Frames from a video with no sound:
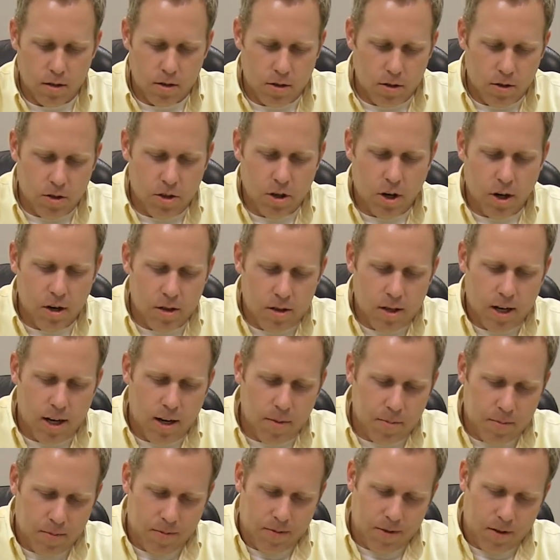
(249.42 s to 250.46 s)
jar
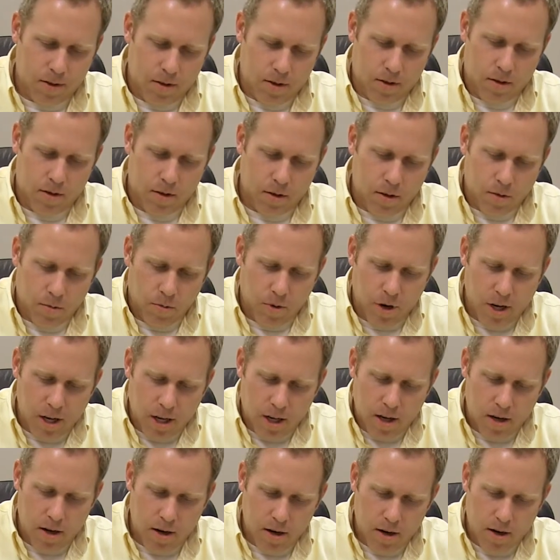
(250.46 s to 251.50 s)
top ring
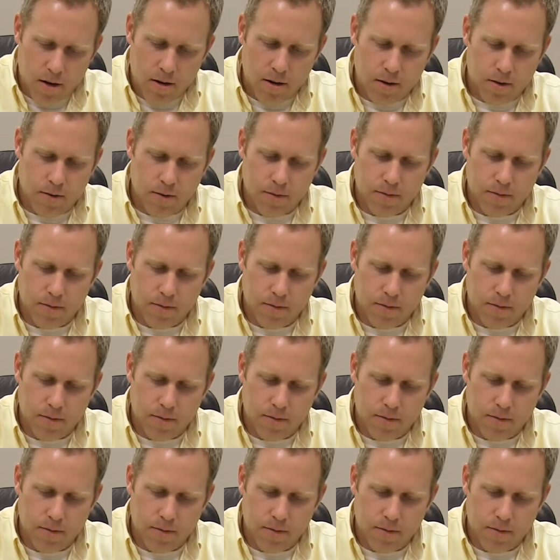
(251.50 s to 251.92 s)
here.